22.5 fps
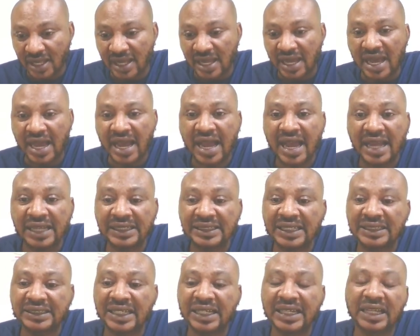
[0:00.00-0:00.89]
How does
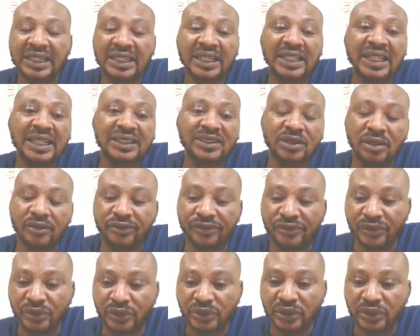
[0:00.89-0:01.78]
the attacker get access to your
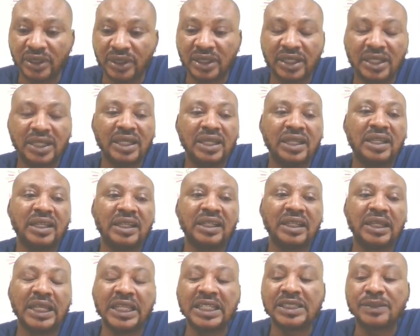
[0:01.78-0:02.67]
phone?
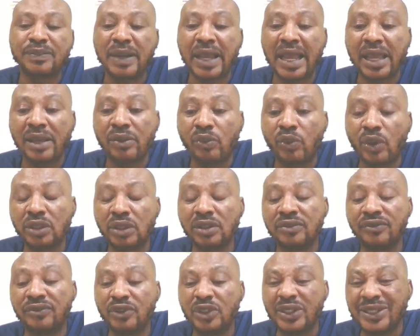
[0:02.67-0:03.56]
Is by what
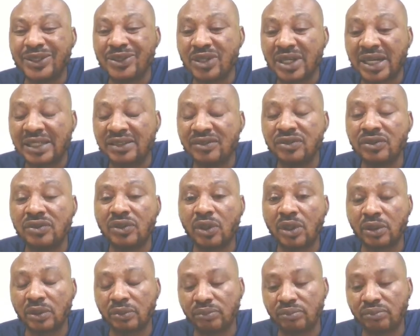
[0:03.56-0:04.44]
you've ignorantly
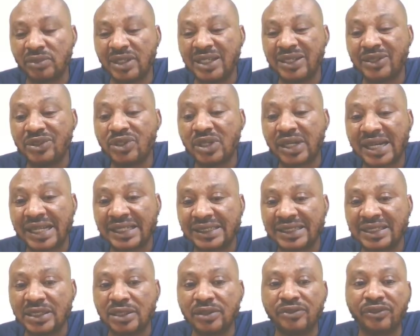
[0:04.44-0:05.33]
done.
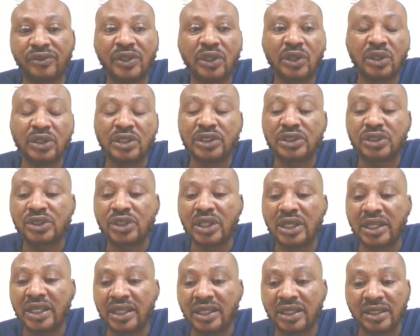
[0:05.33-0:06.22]
Ignorantly, you've clicked on
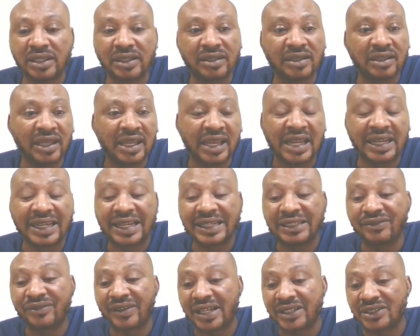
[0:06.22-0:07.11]
an
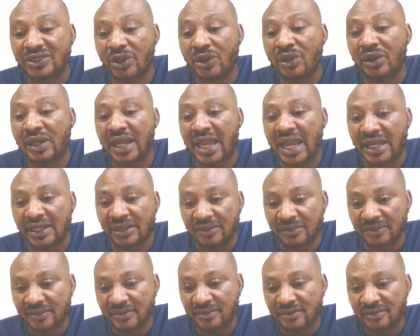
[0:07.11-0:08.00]
advert online,
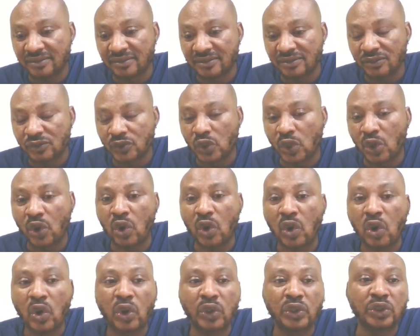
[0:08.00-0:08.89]

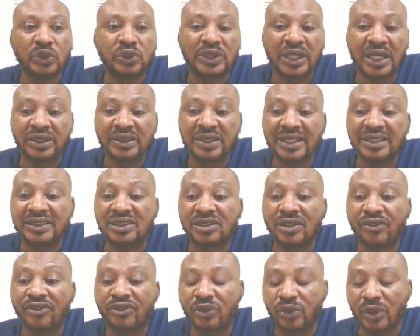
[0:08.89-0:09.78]
or you downloaded the
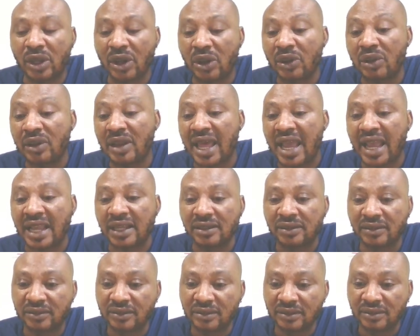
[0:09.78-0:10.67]
software online.
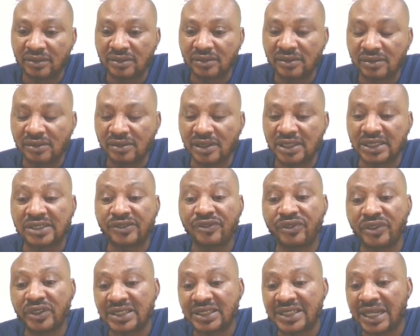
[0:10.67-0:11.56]
It's
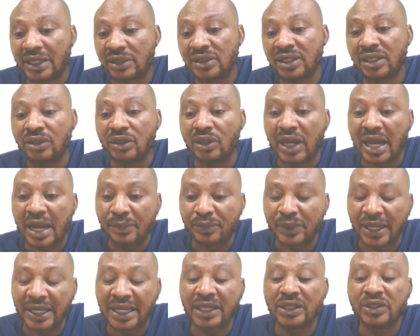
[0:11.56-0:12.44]
free. Download on your
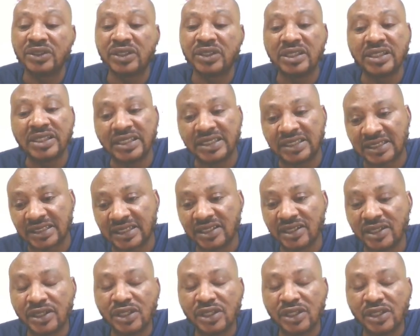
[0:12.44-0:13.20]
app and you're using it.